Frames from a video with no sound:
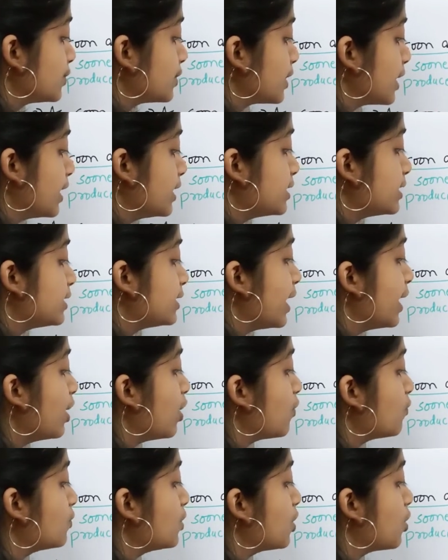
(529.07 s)
Instead
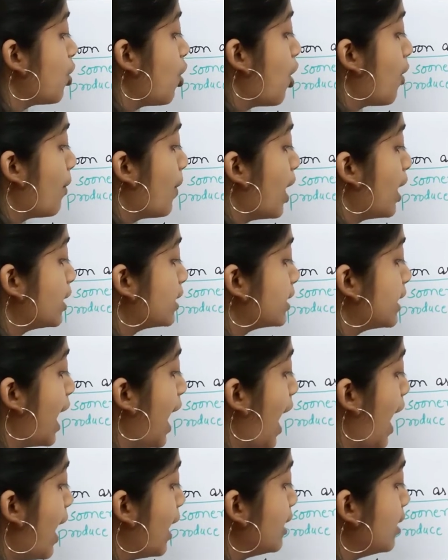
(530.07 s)
of the comma,
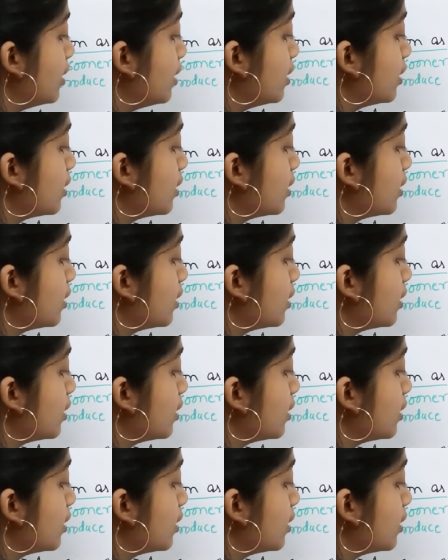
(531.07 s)
than